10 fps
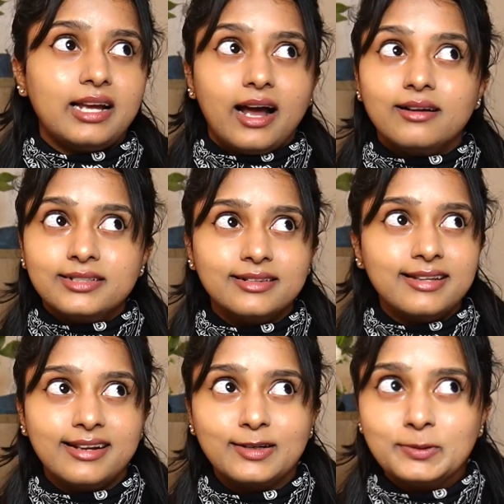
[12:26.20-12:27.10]
until
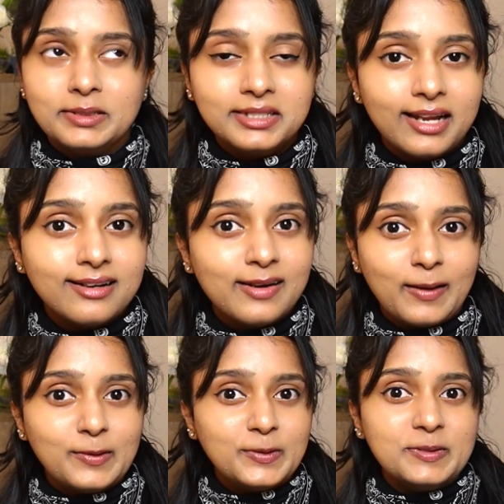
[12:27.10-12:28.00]
then I couldn't get
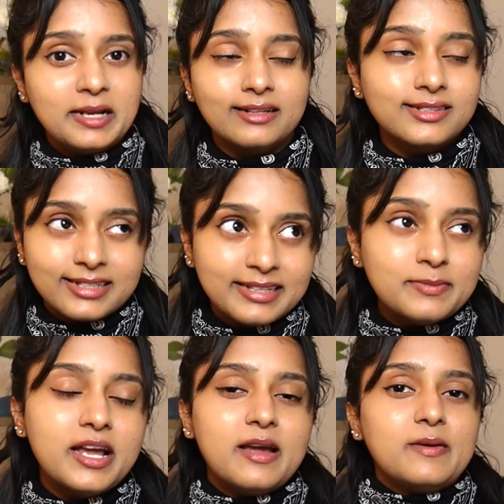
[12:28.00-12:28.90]
like a good night's
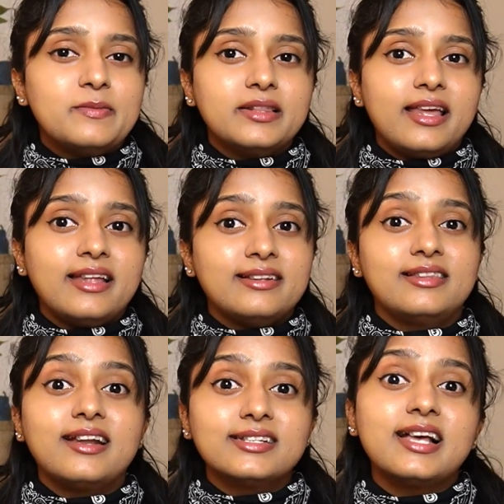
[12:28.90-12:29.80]
sleep. But then
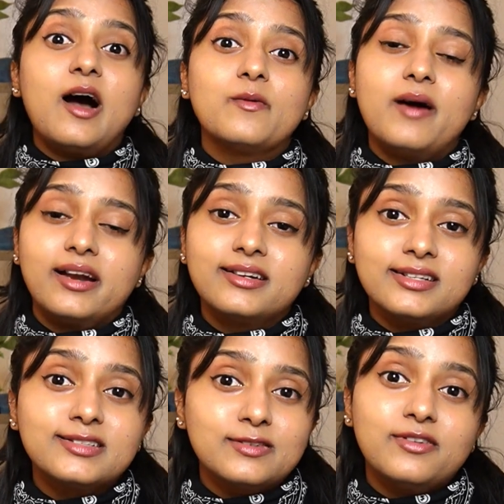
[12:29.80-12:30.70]
that is how bad it
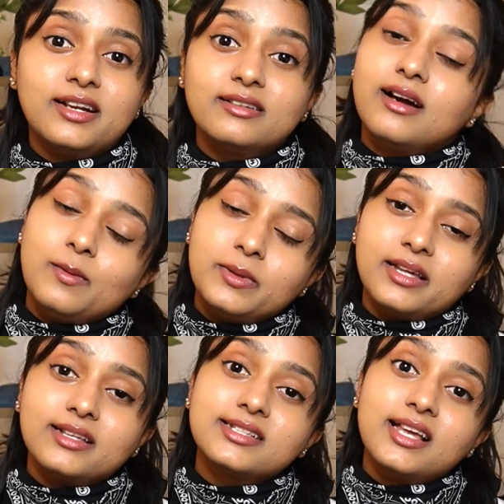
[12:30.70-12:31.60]
is to find a
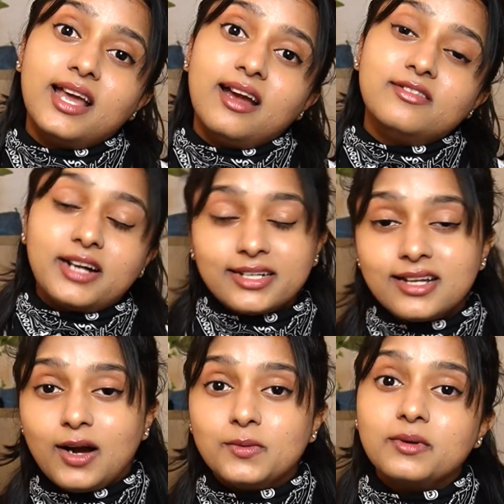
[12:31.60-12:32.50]
place right
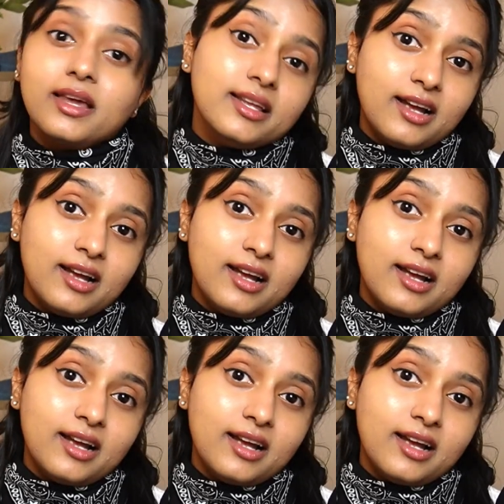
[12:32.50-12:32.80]
now in